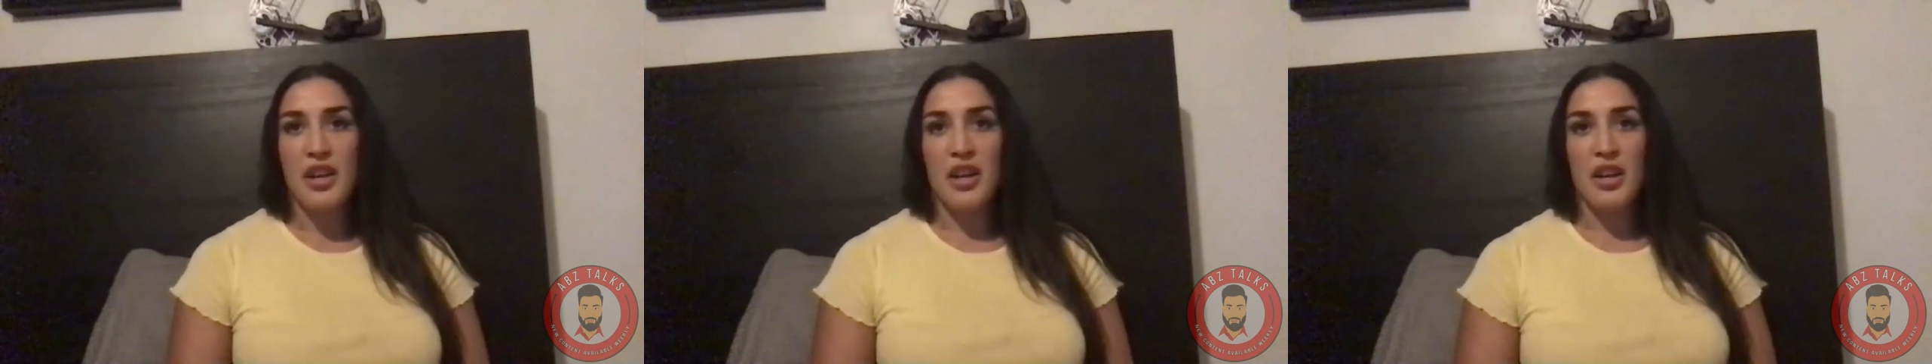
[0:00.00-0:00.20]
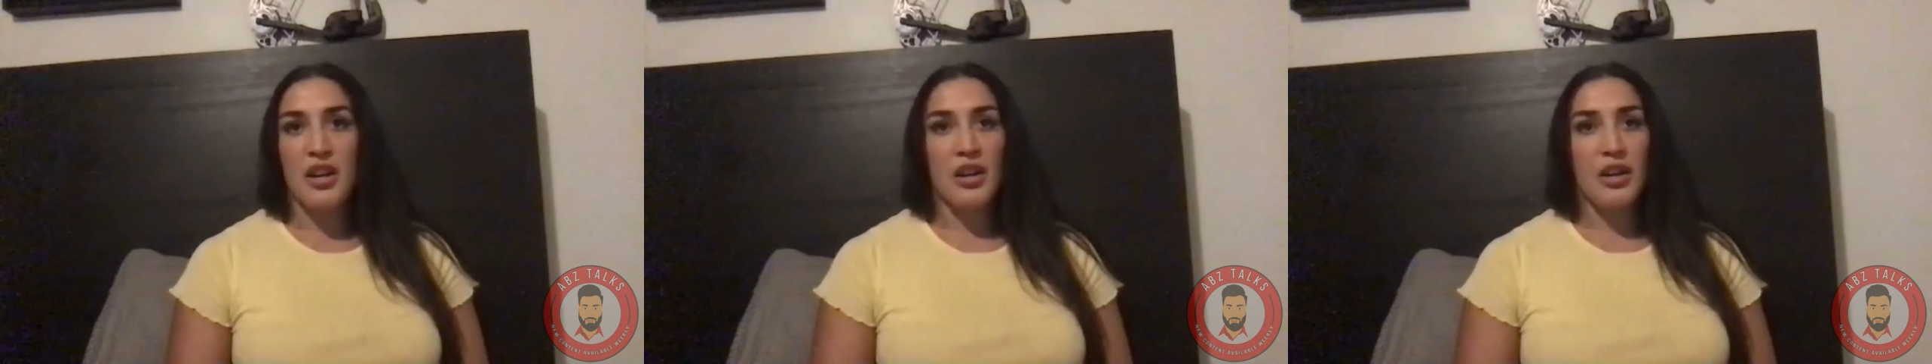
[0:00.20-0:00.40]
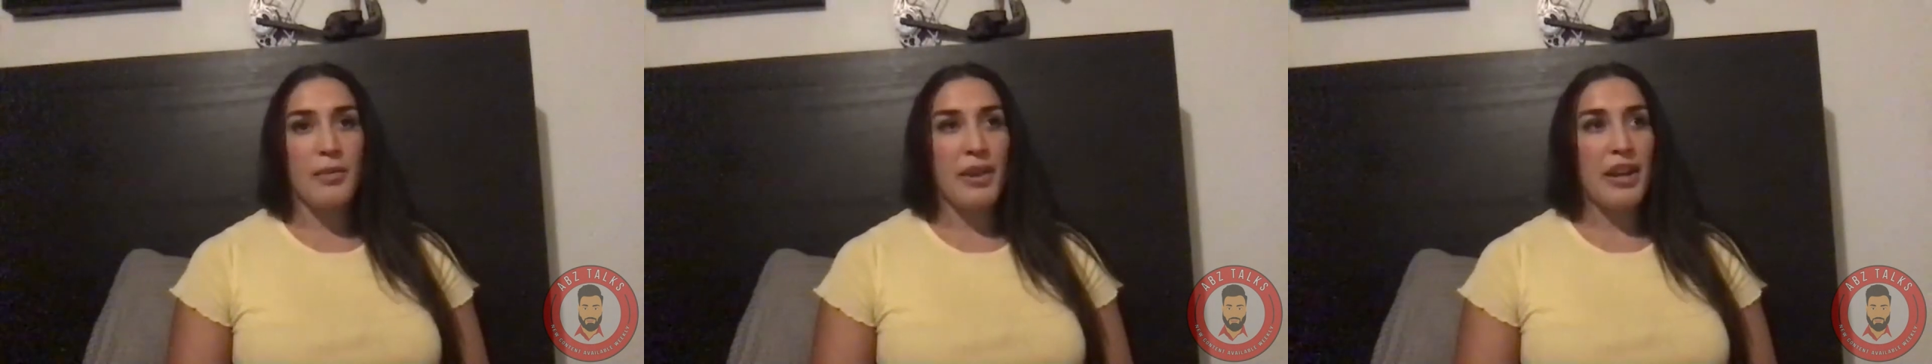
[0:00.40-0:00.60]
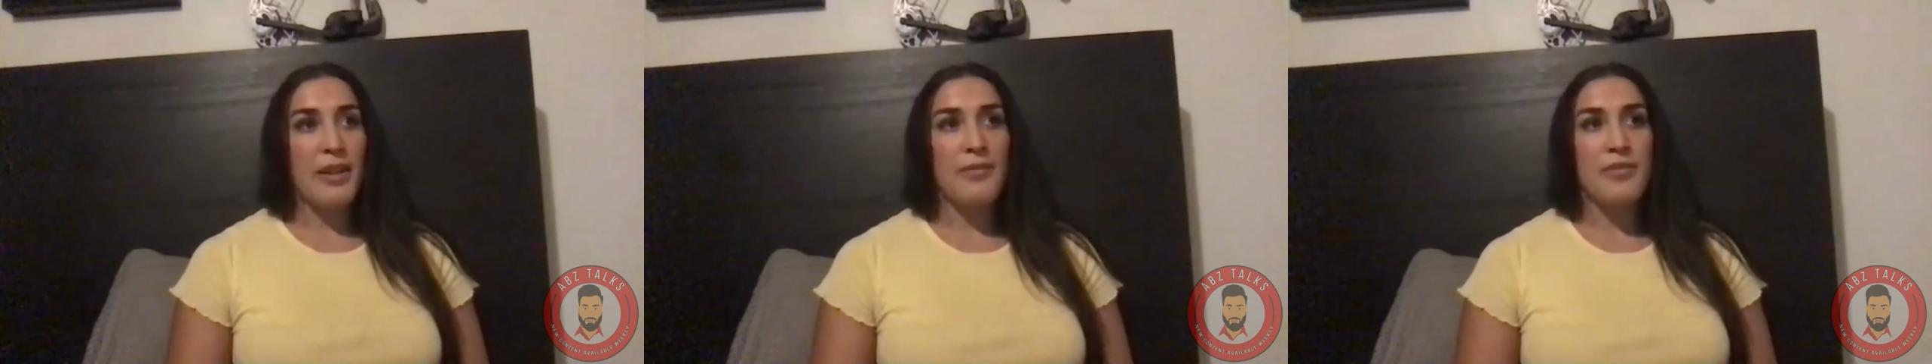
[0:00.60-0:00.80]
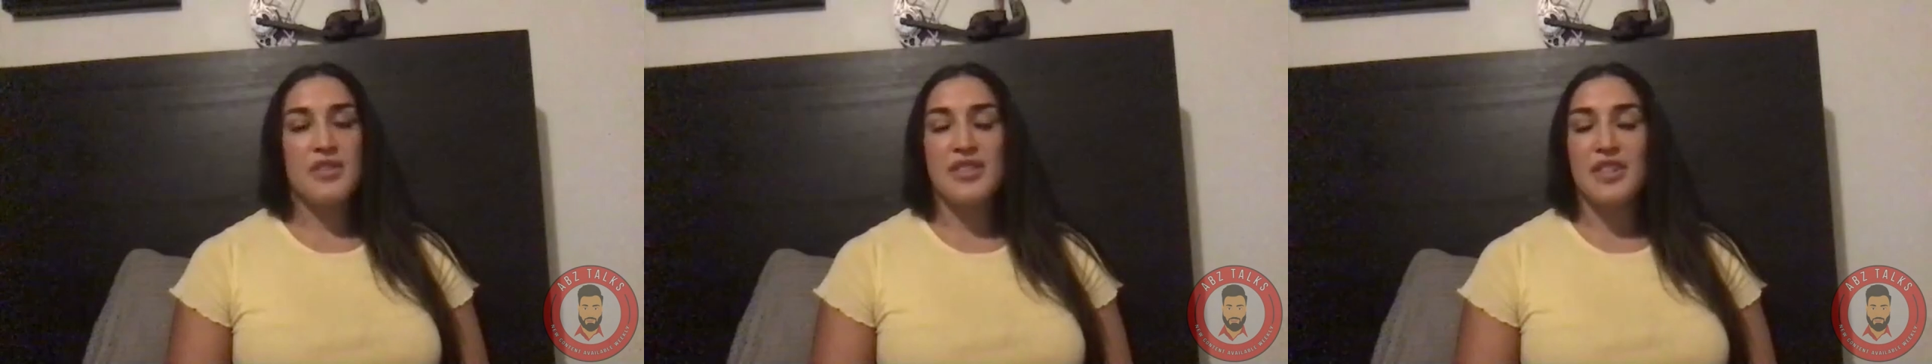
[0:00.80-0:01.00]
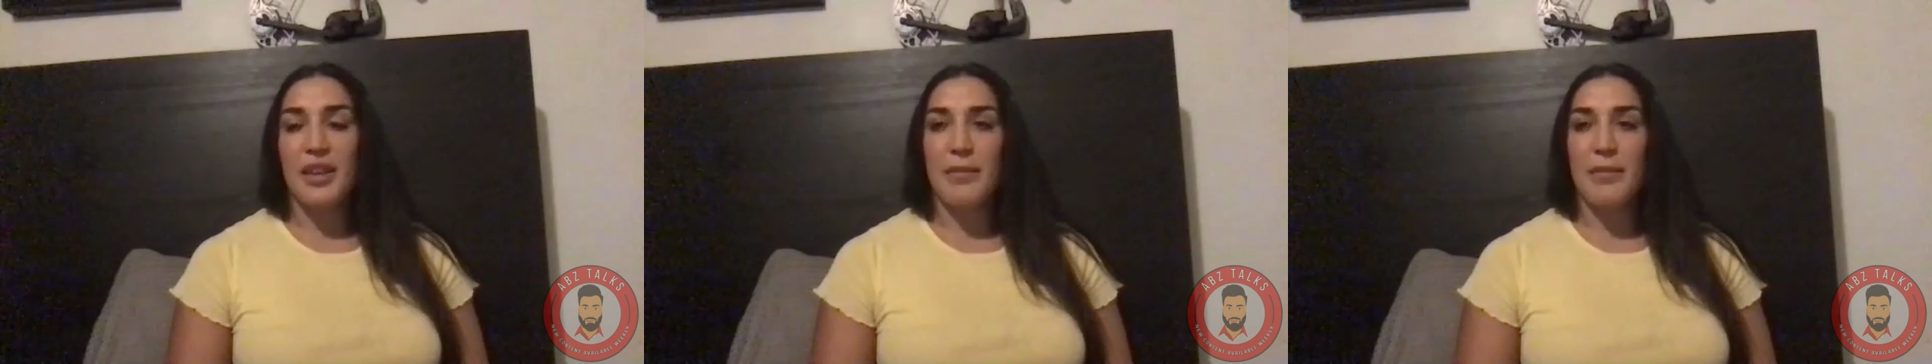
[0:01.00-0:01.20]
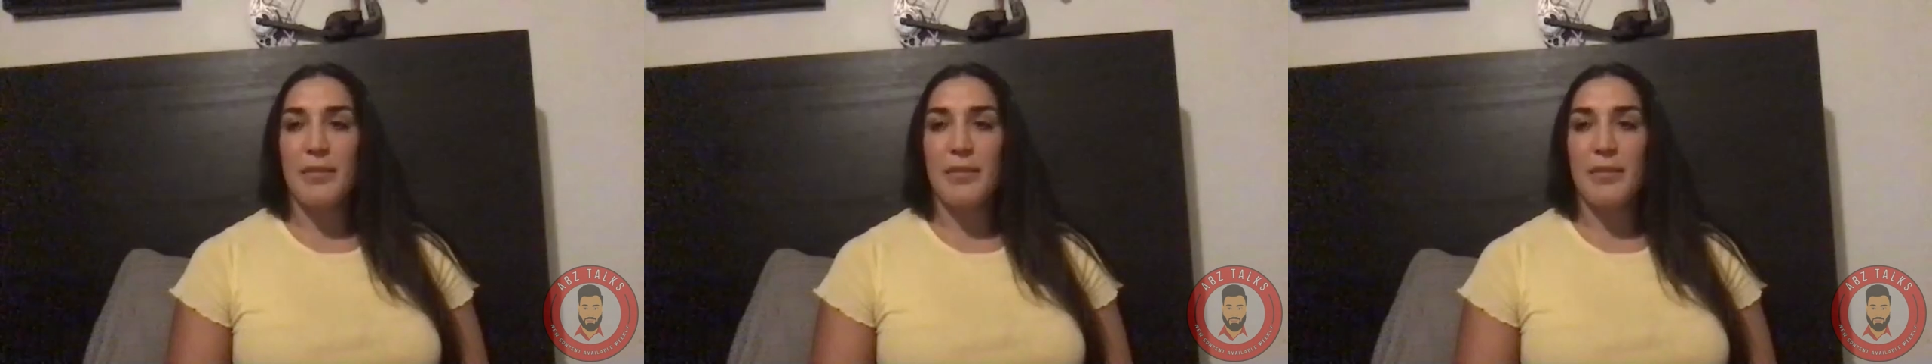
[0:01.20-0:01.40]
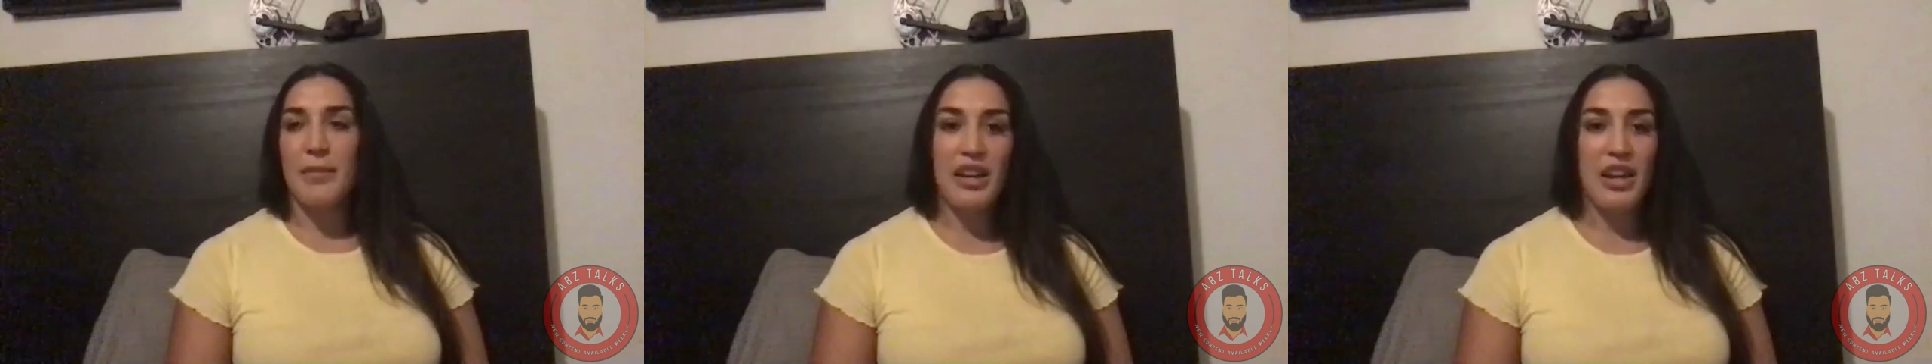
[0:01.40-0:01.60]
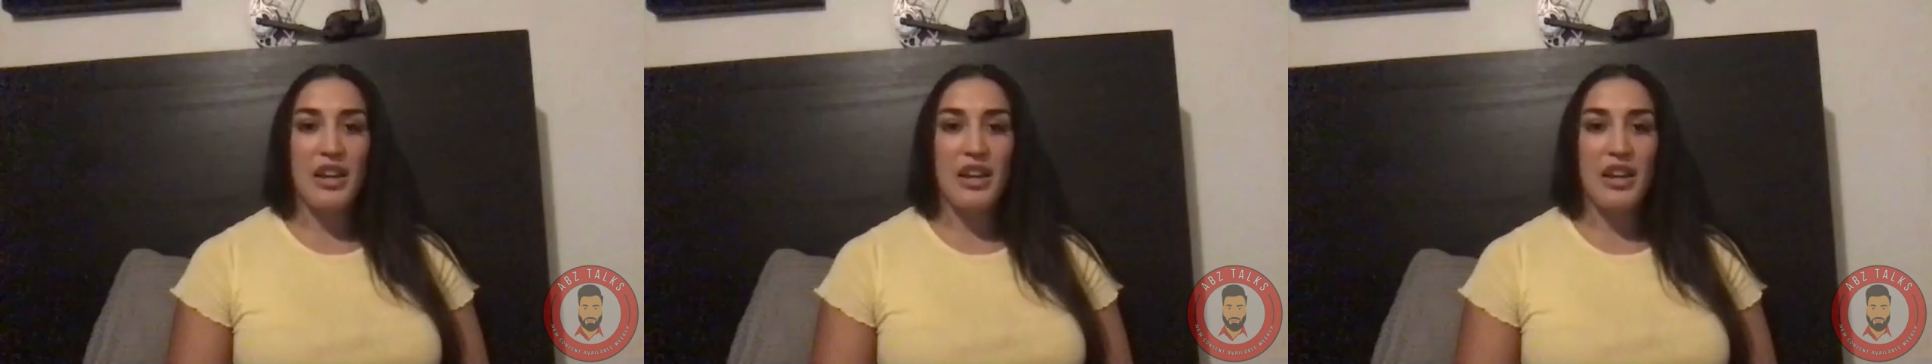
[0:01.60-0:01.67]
And I'm just like, man,